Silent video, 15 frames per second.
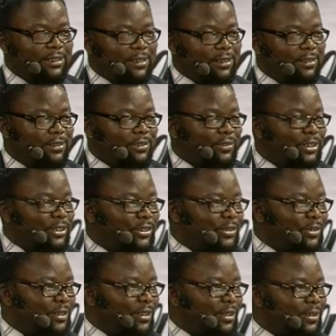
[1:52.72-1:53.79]
Delta
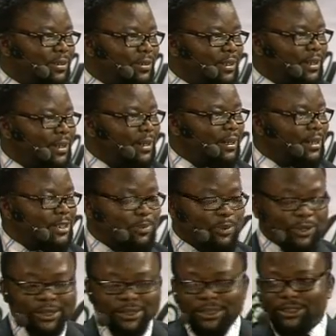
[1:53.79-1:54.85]
region, the oil
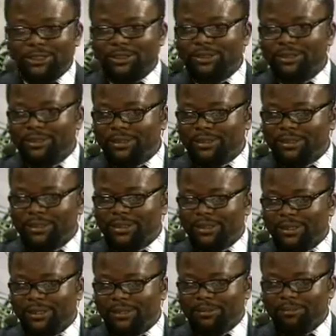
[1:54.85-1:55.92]
exploitation,
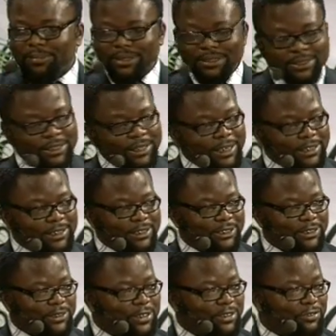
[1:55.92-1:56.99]
the
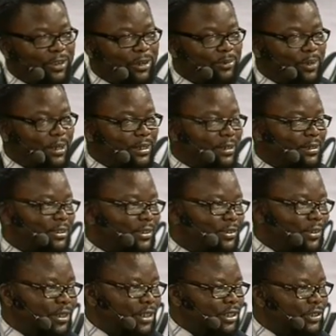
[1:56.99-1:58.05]
marginalization, environmental
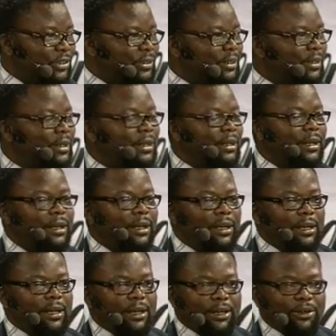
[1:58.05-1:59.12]
degradation,
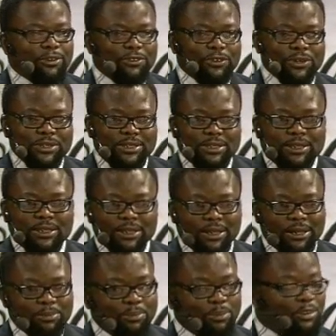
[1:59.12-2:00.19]
and of course
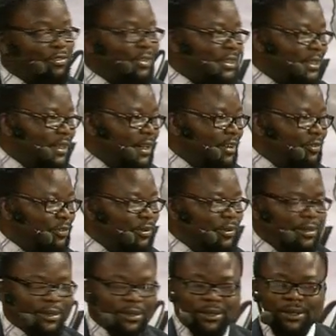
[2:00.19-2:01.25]
the poverty level.